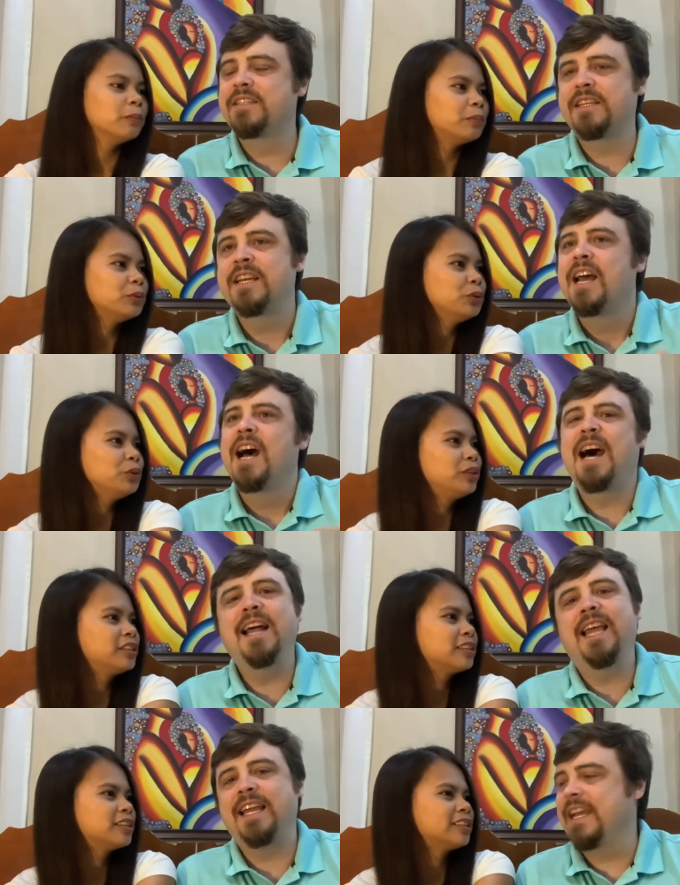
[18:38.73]
Speaker 1: And I
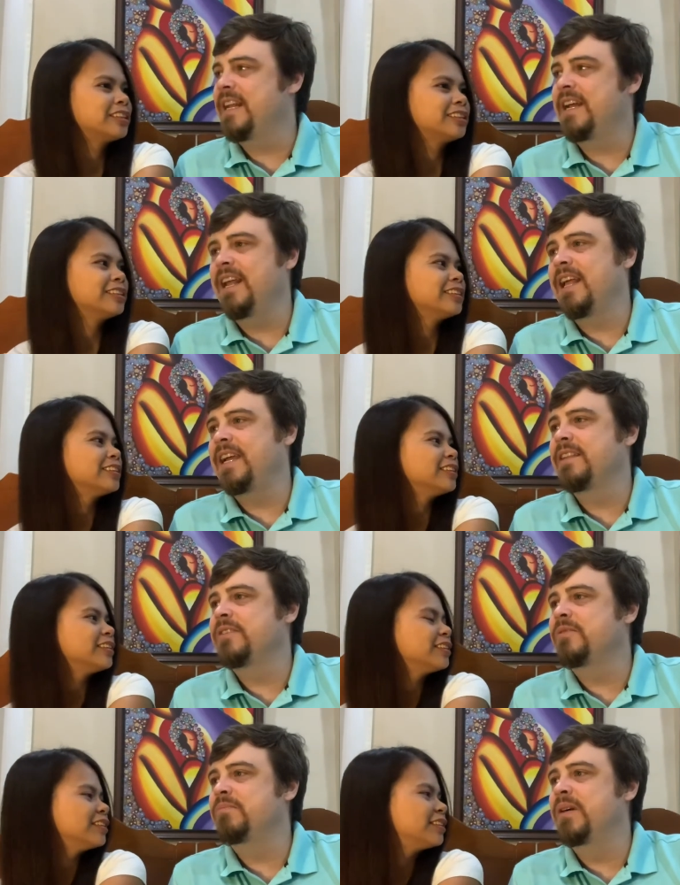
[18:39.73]
like get, I like little
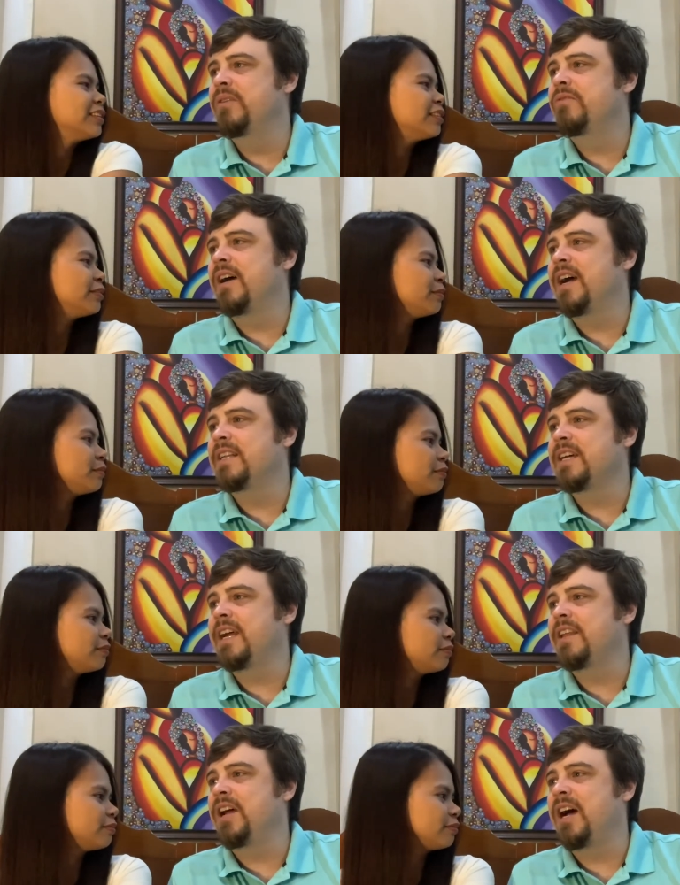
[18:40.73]
boat rides,
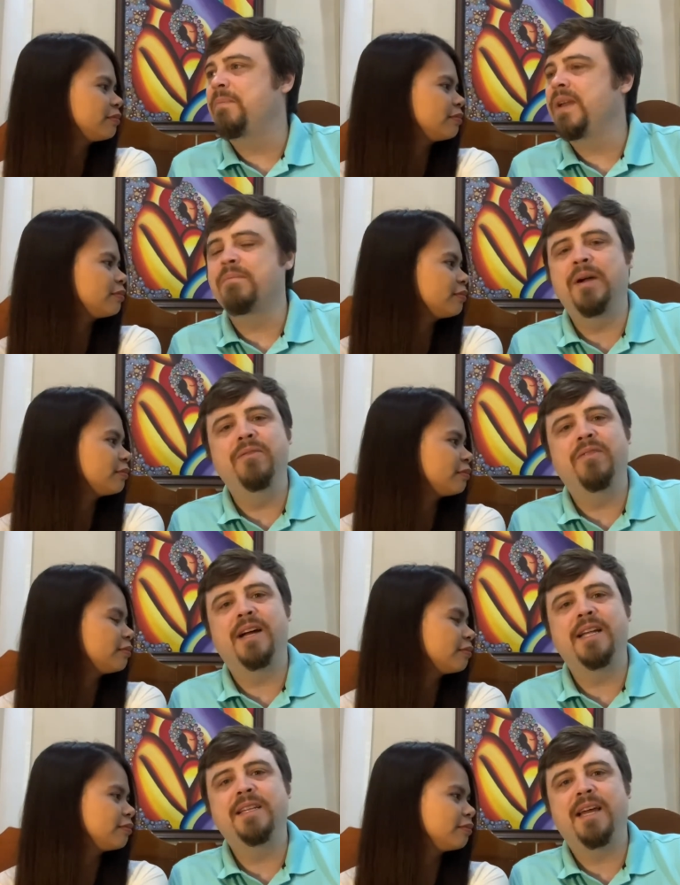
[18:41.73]
island hopping, boat
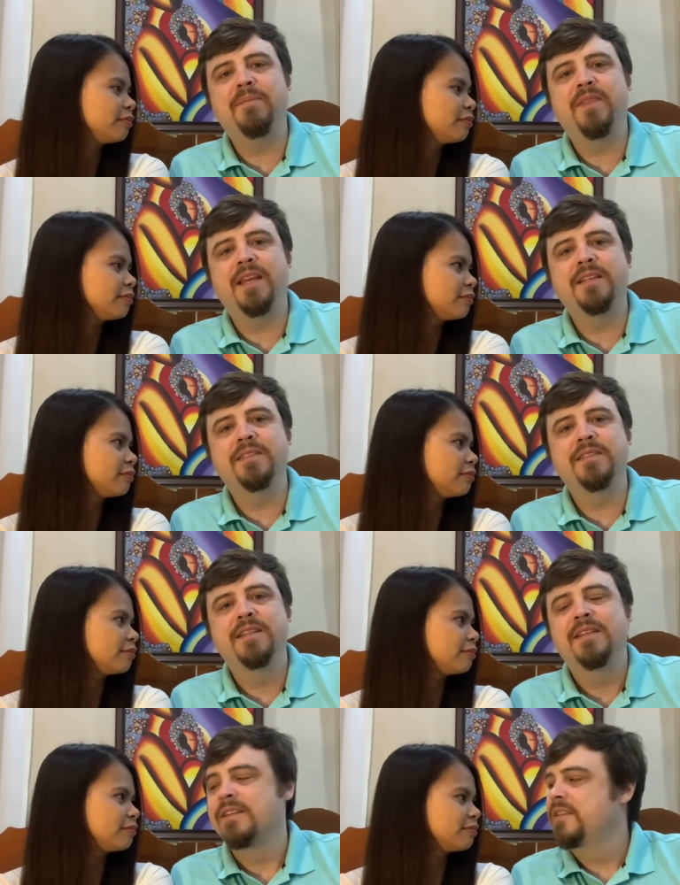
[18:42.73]
ride type things.
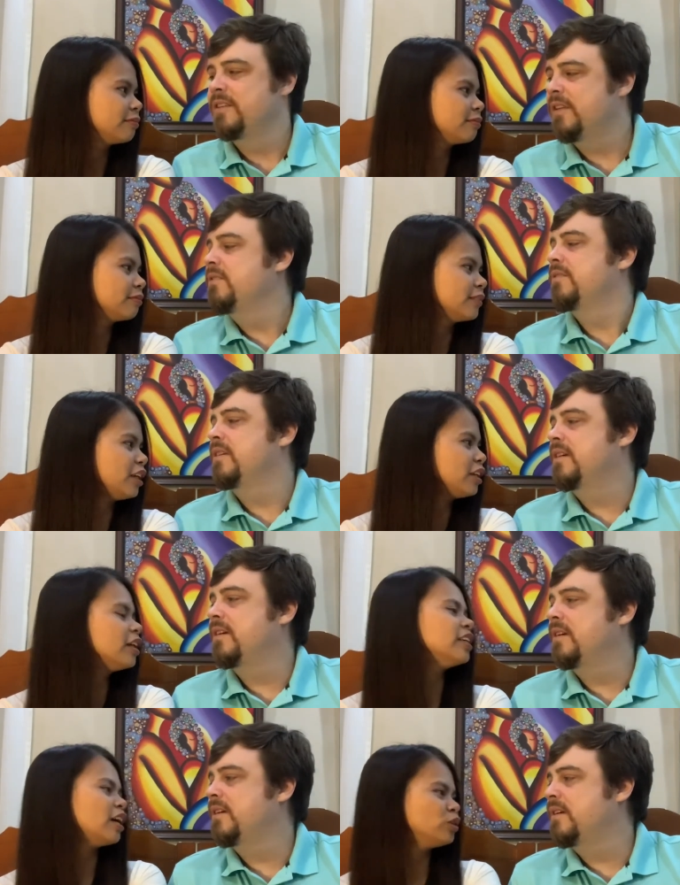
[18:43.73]
So.
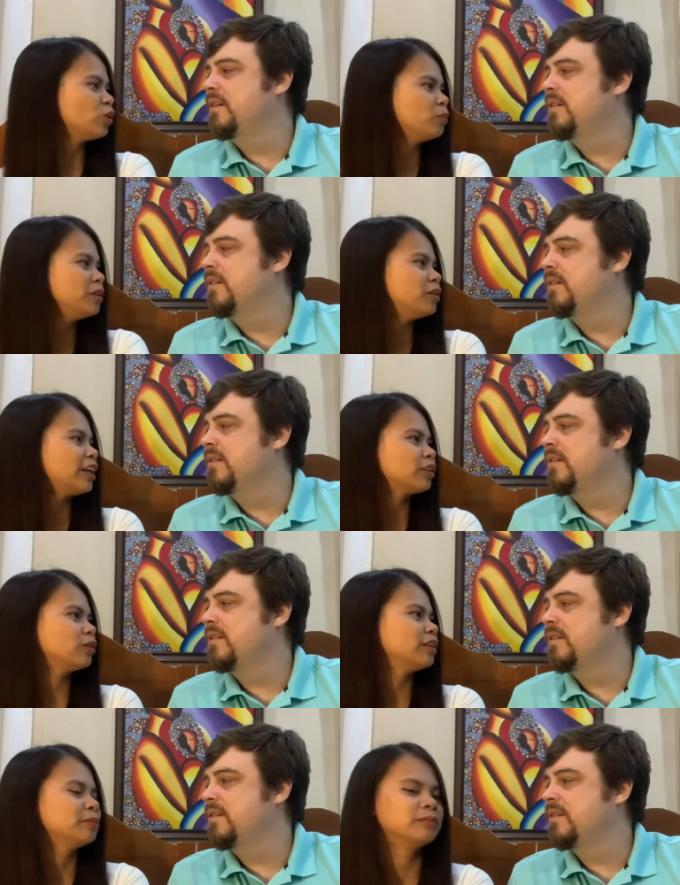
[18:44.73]
Speaker 2: Yeah, you told me you like to
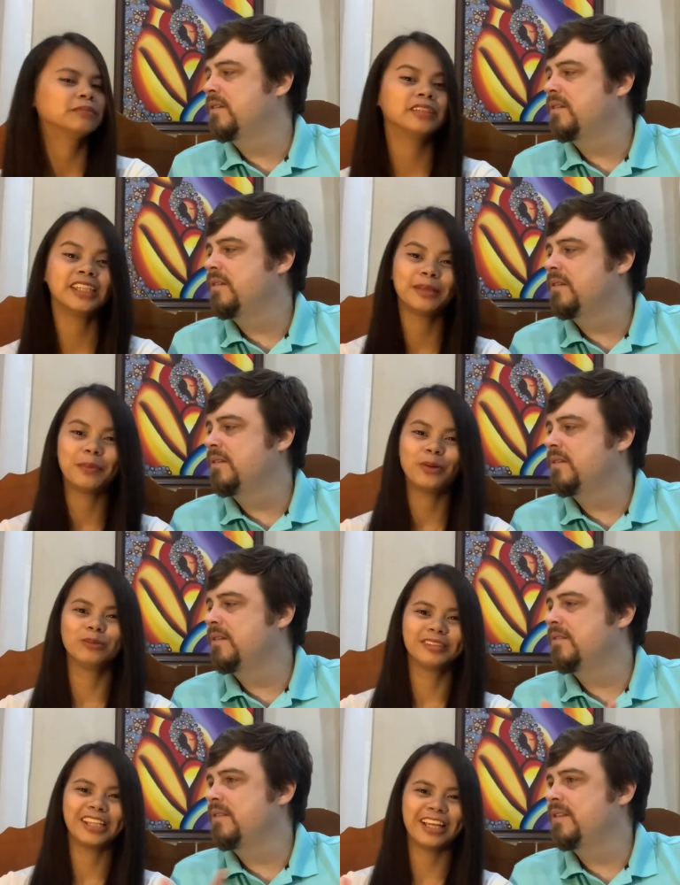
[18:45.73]
live in a boat.
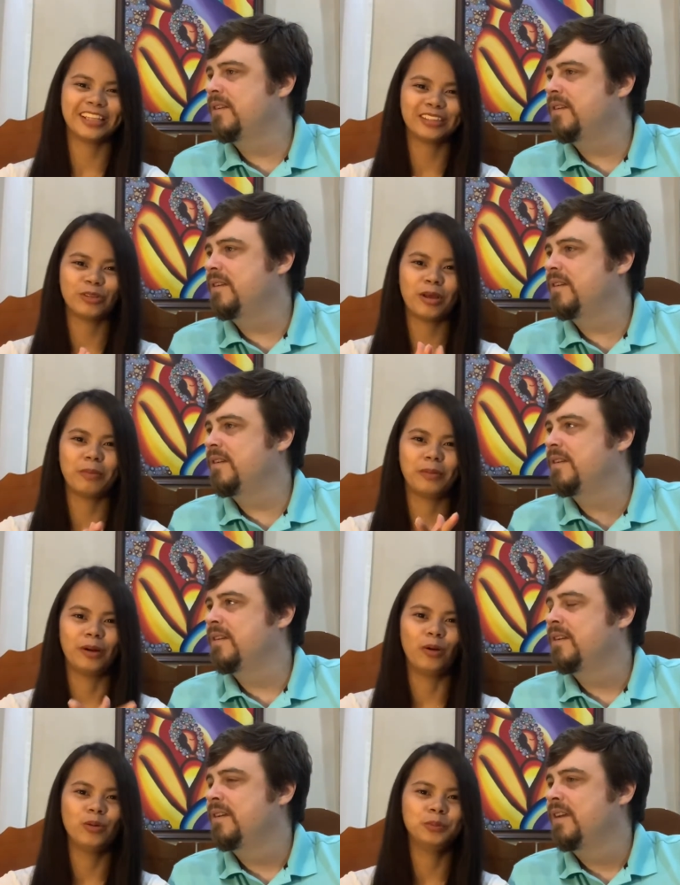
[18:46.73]
You like to have
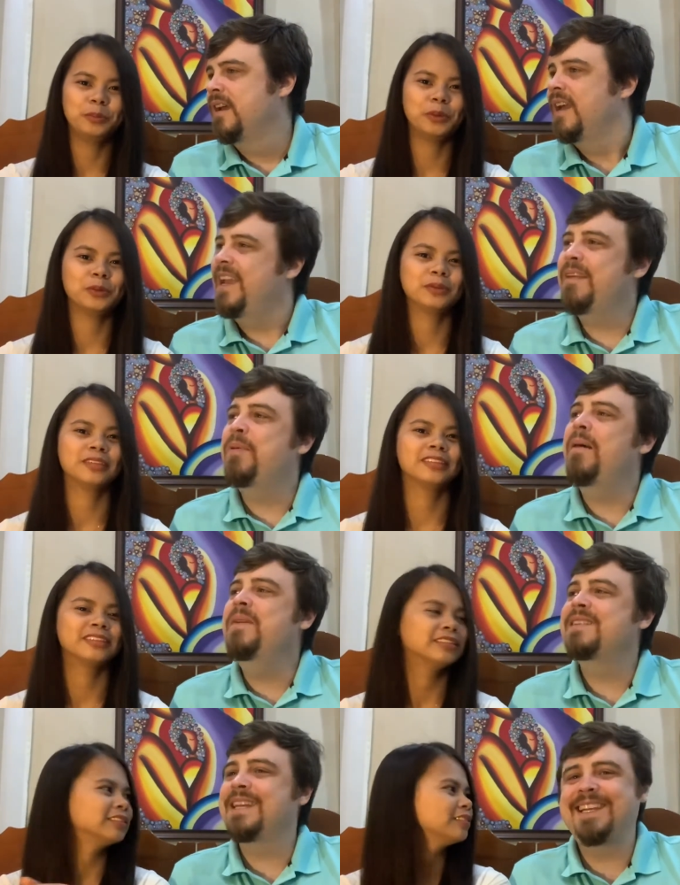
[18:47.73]
own boat. Yeah, the problem
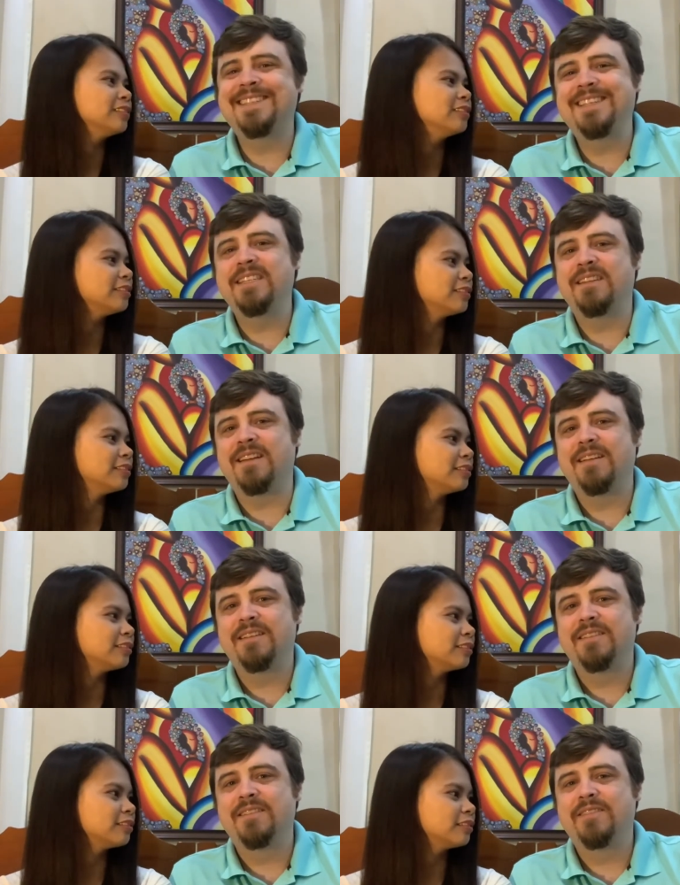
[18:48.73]
Speaker 1: is I get seasick.
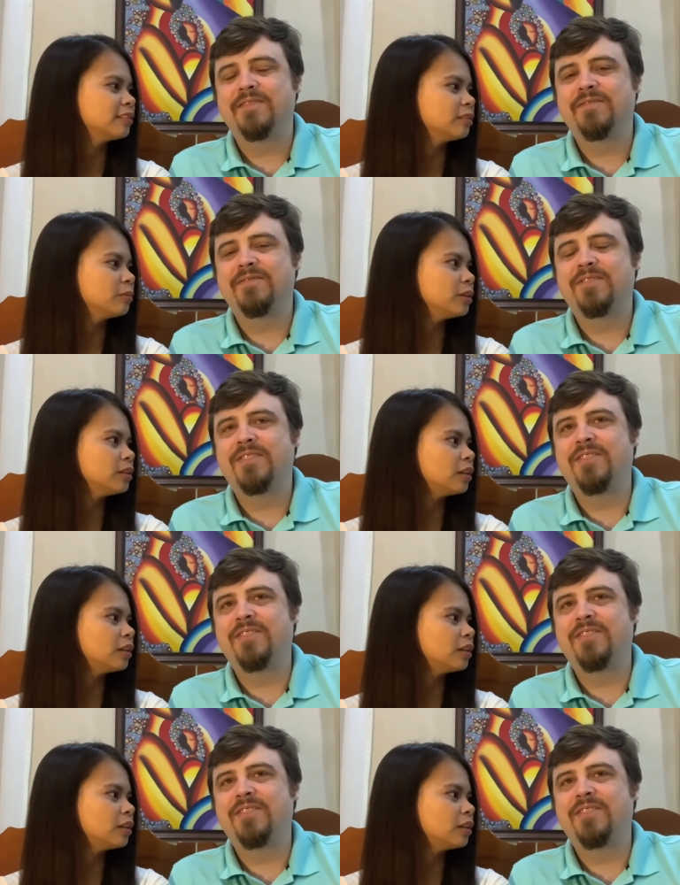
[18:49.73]
Speaker 2: What is so